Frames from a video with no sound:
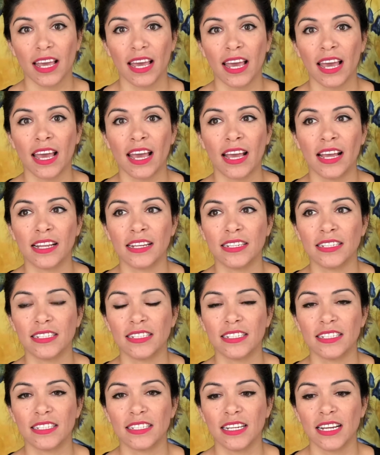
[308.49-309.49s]
And
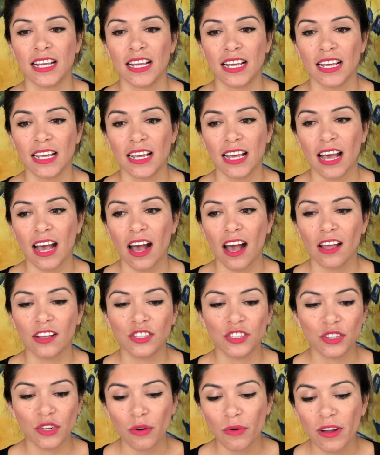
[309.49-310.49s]

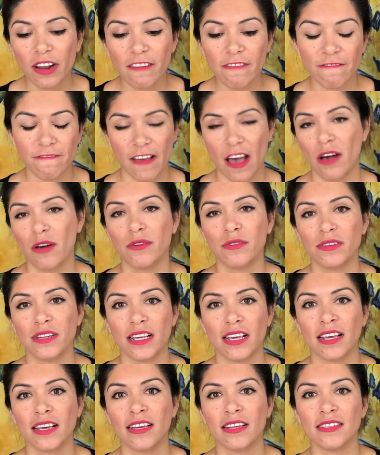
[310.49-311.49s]
you know what I found
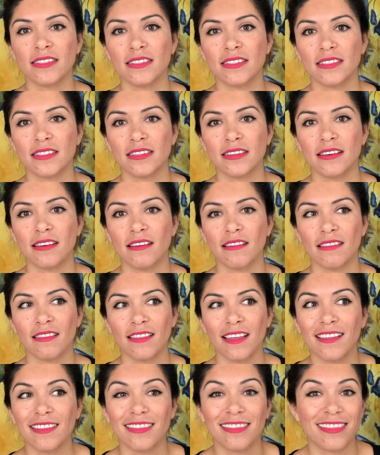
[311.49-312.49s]
is
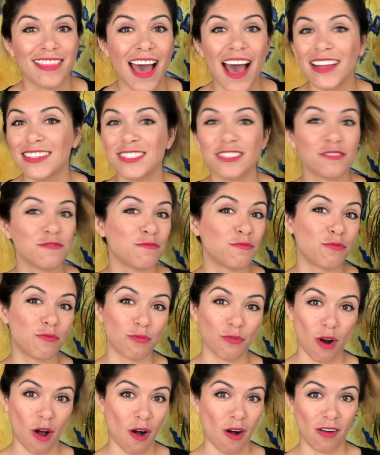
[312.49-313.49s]
that that's
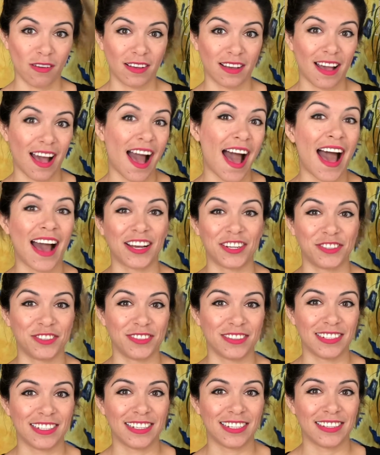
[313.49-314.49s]
wrong,
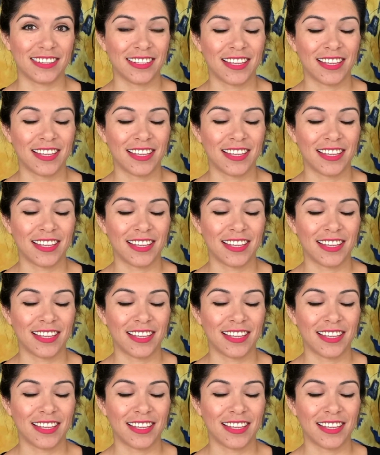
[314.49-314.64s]
actually,